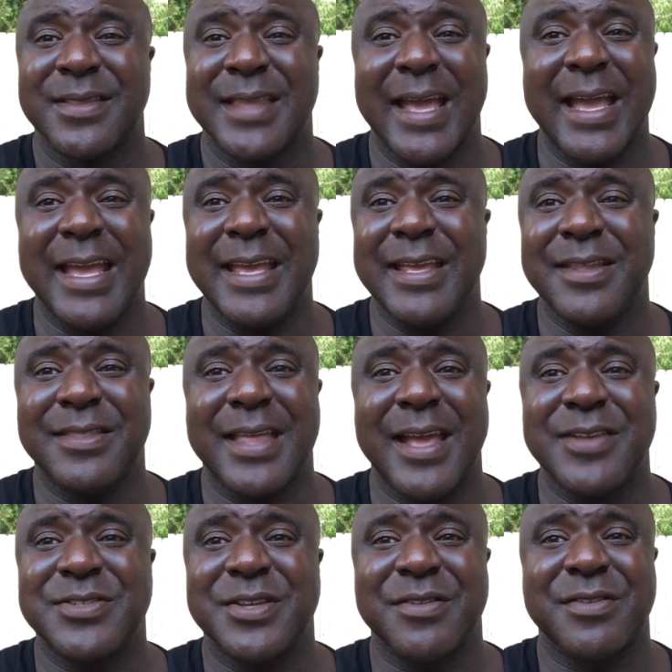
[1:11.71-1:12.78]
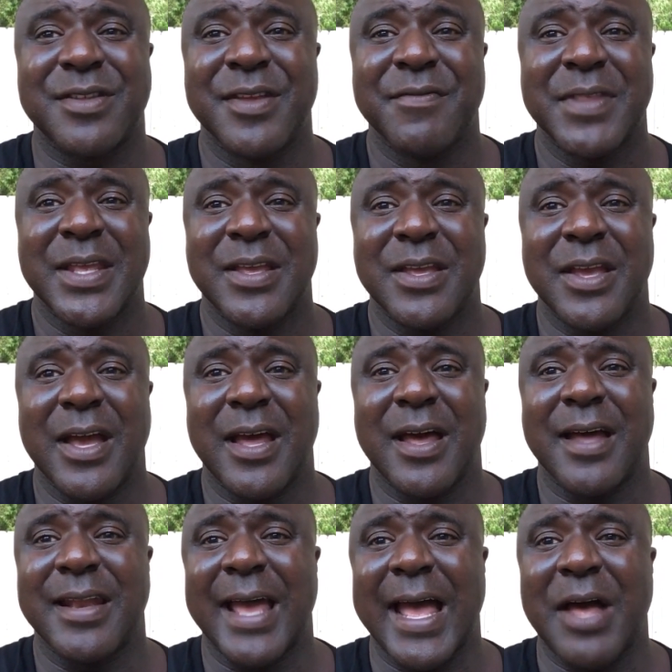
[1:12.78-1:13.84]
They just, yeah,
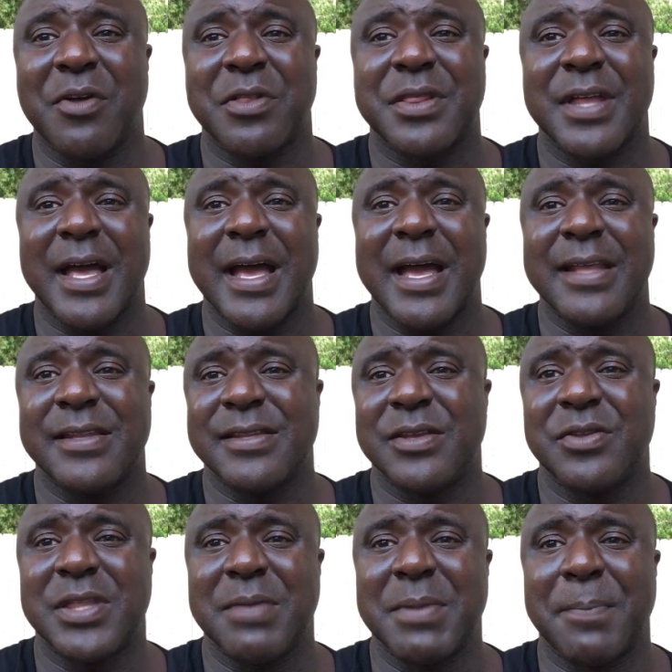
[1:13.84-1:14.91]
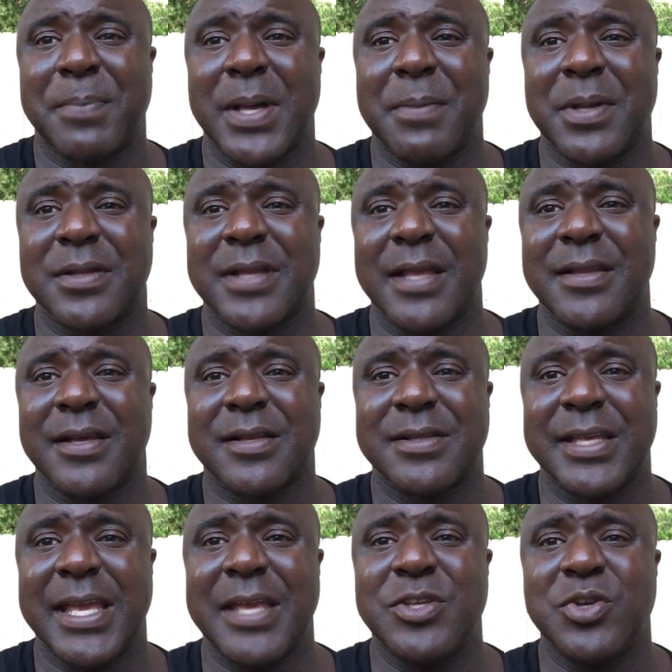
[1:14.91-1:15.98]
on the outside, you see them in public, they look
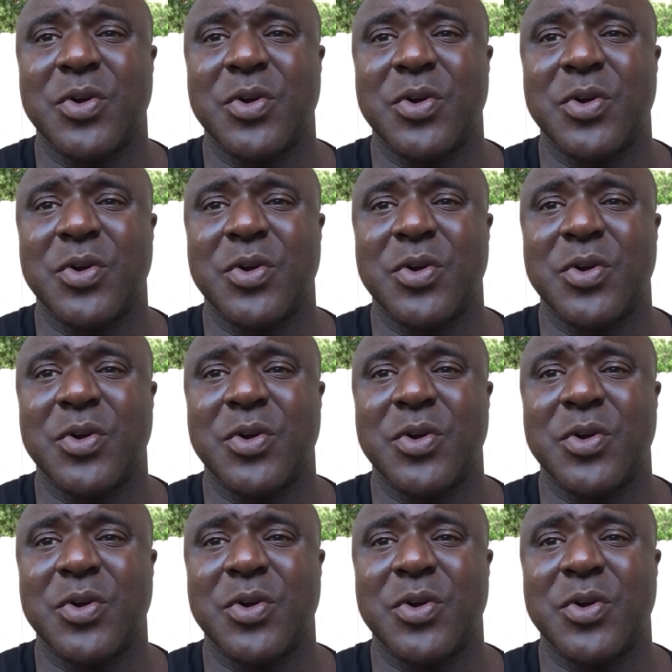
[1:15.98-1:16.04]
clean.